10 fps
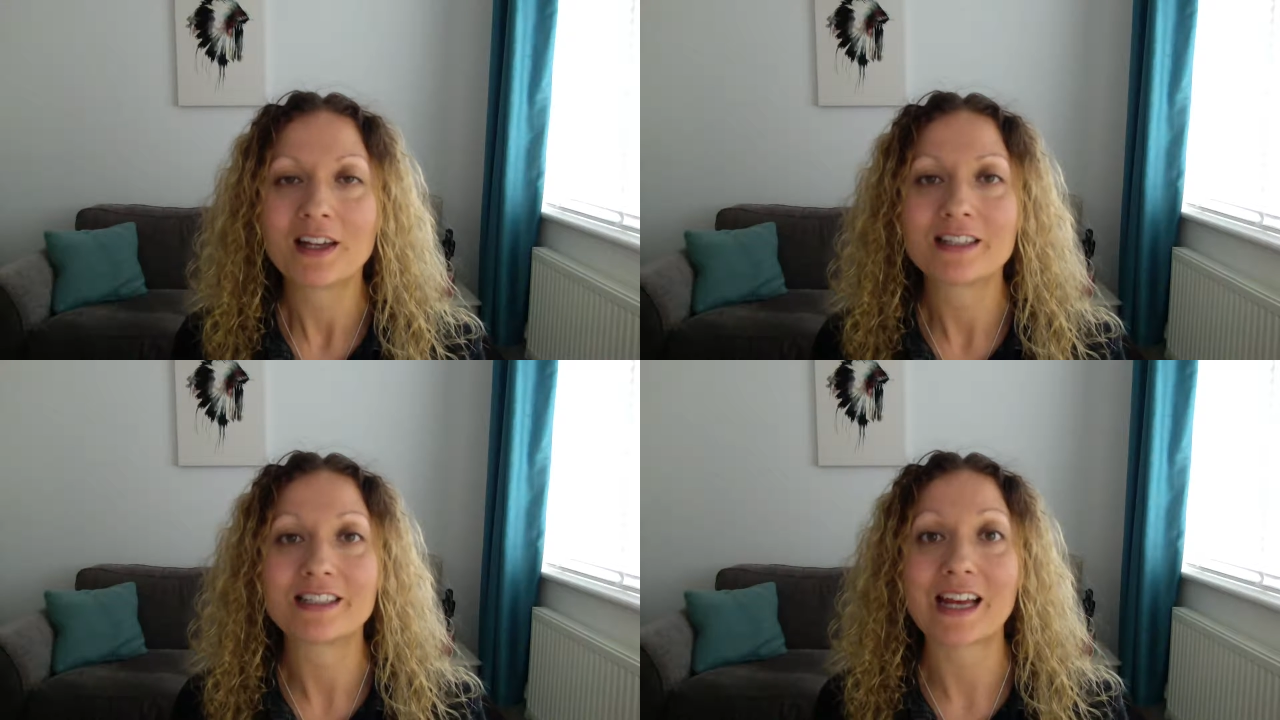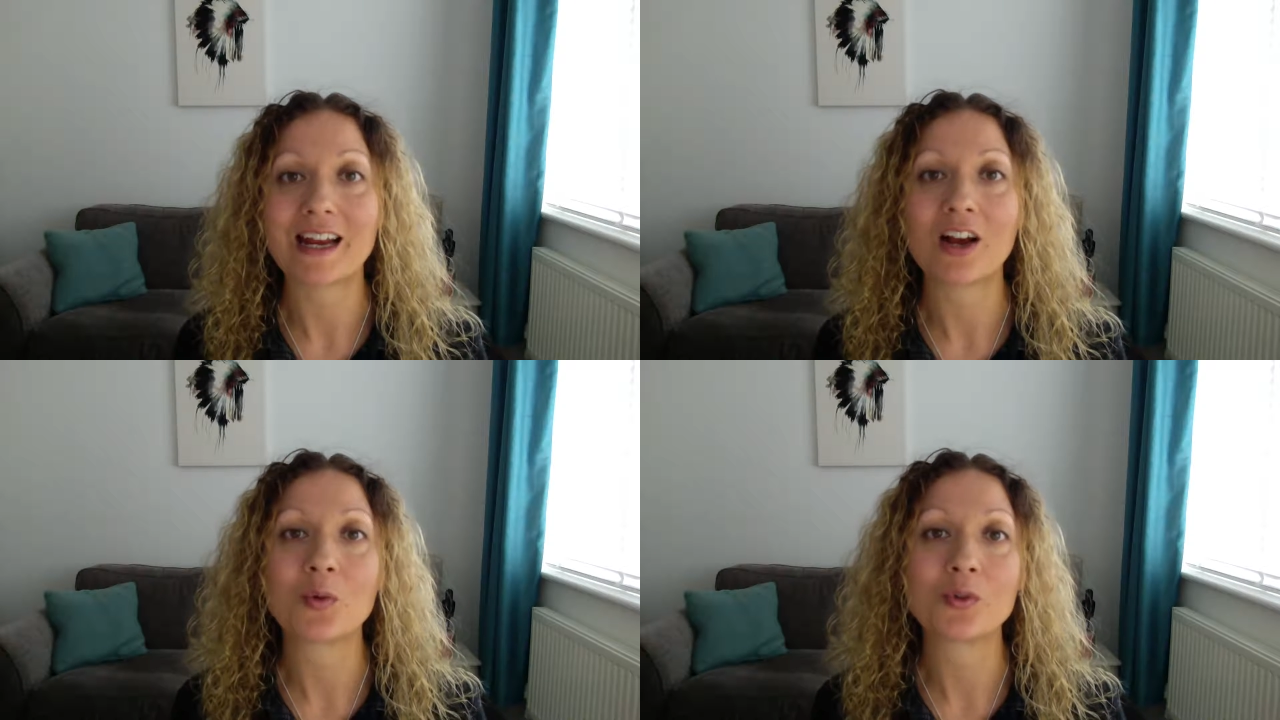
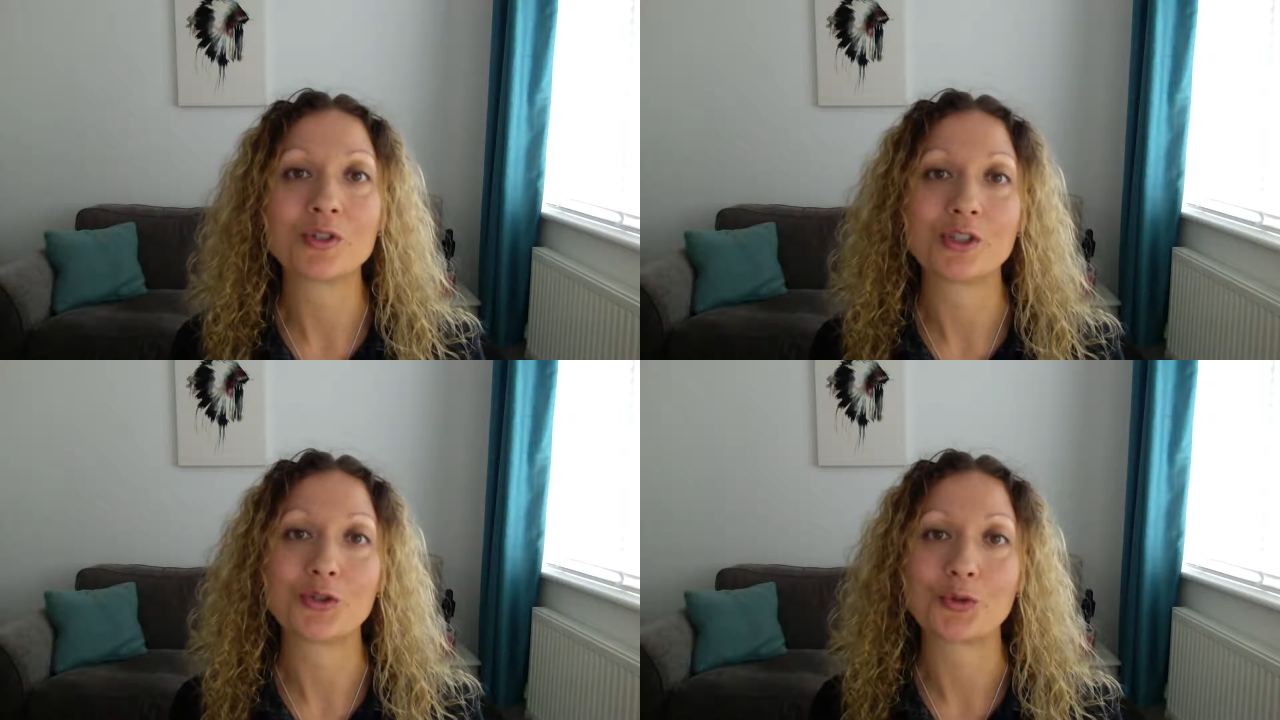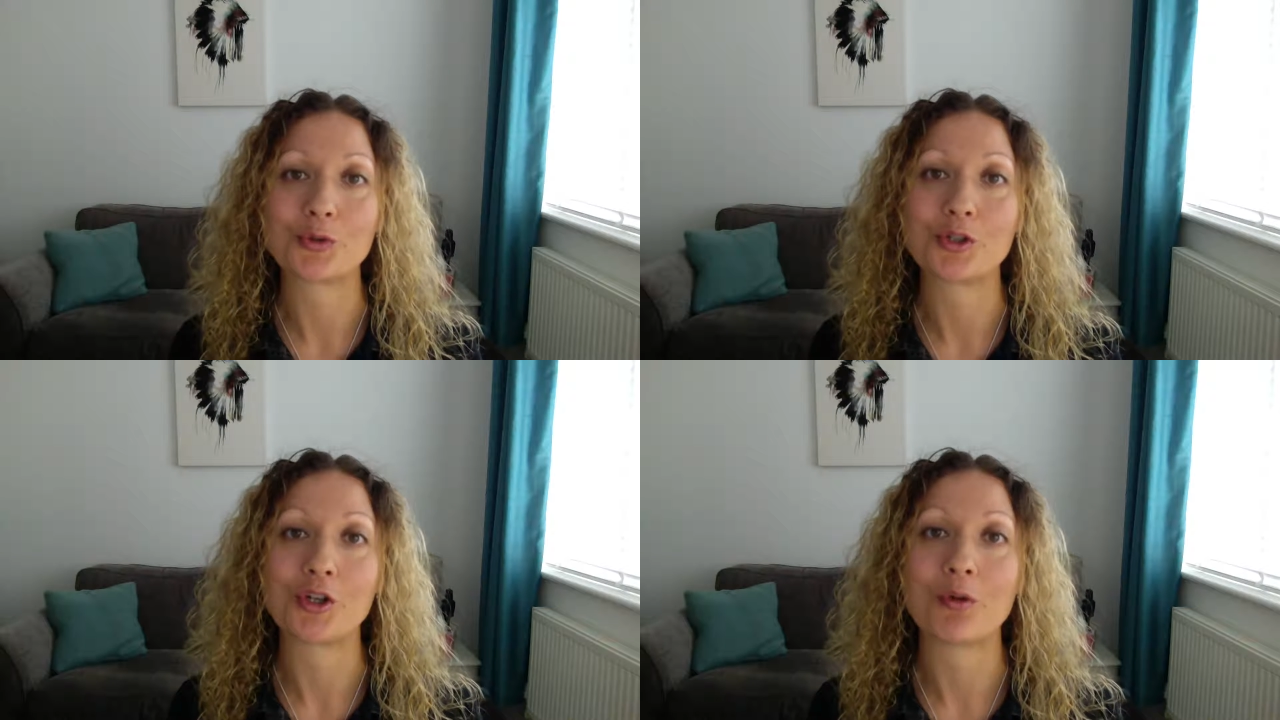Today, I wanted to talk
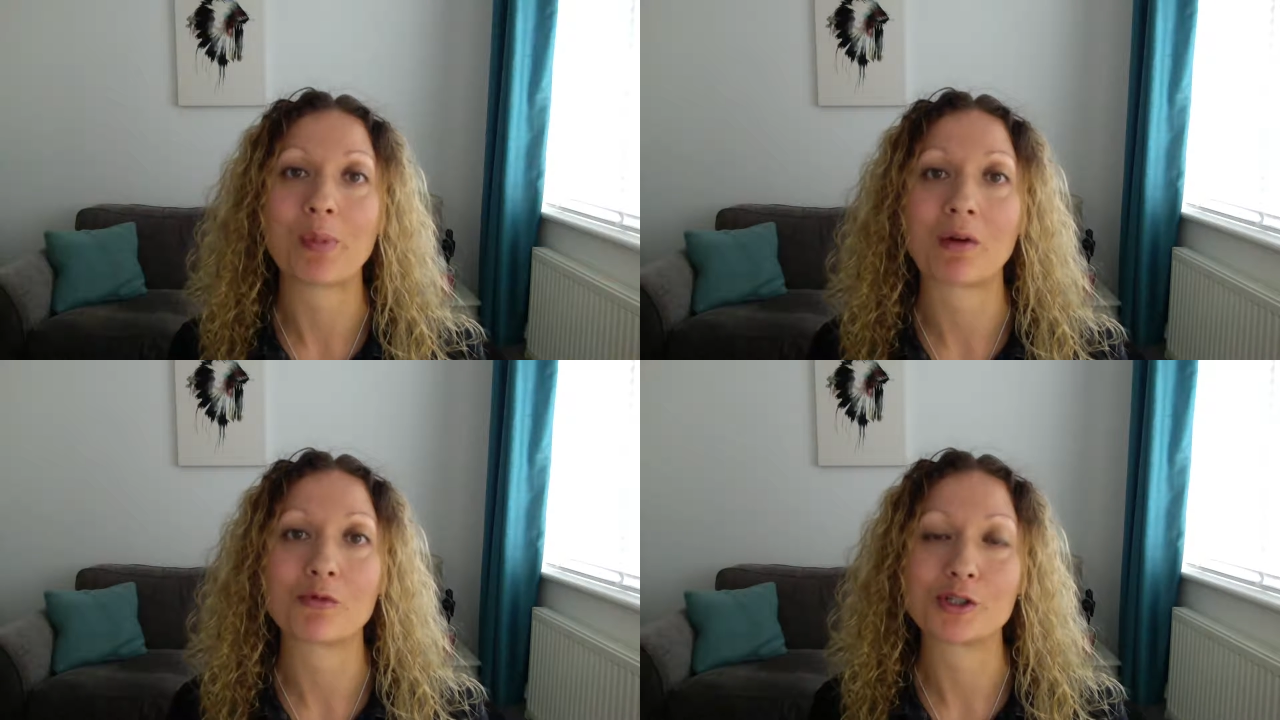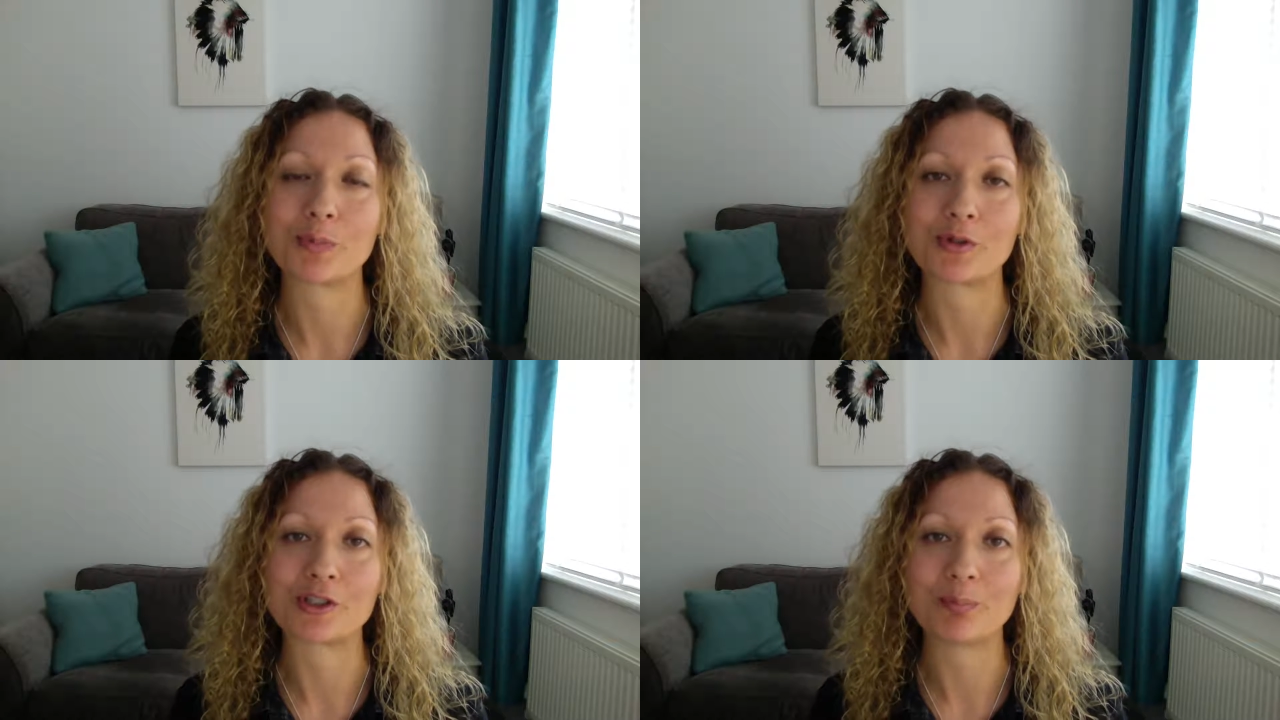to you about
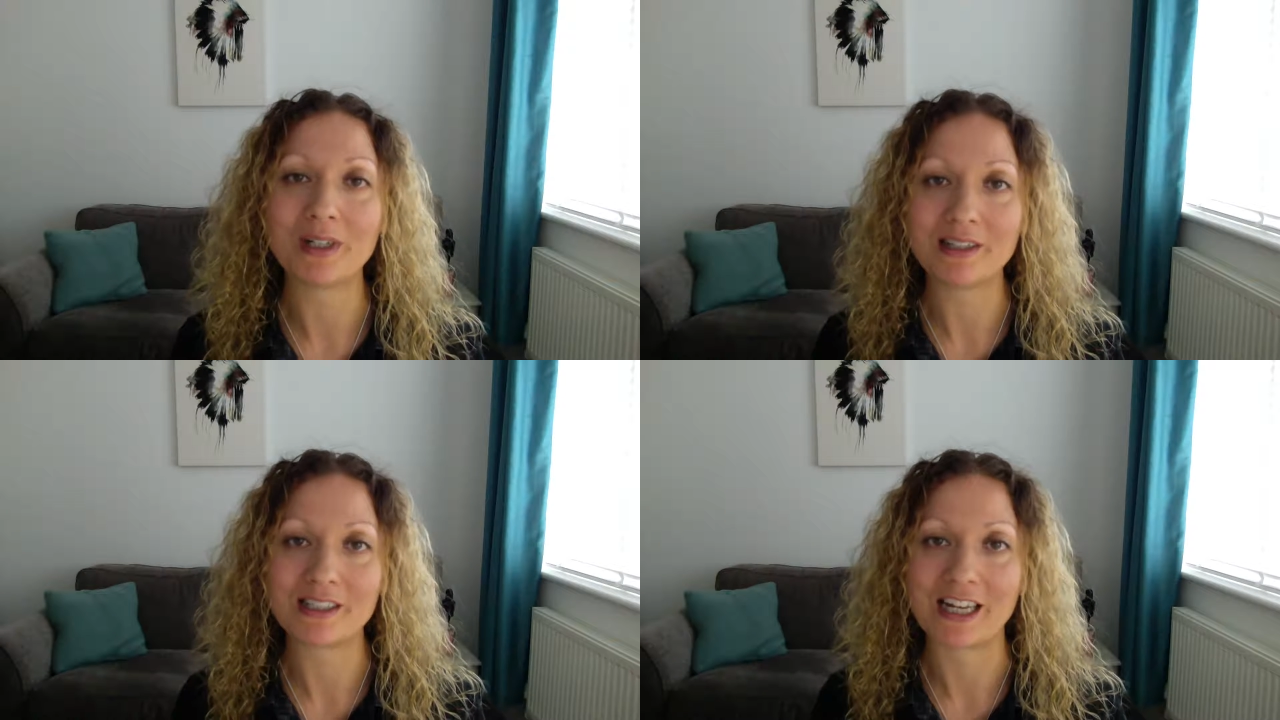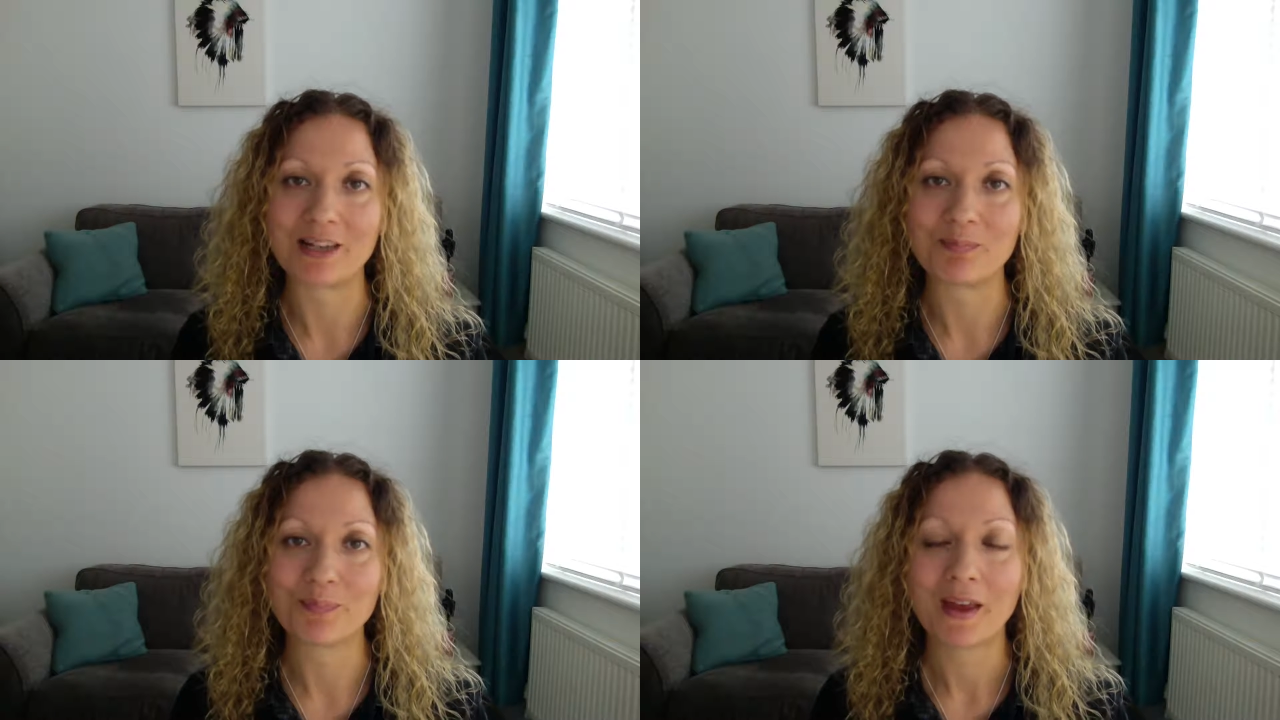responsibility.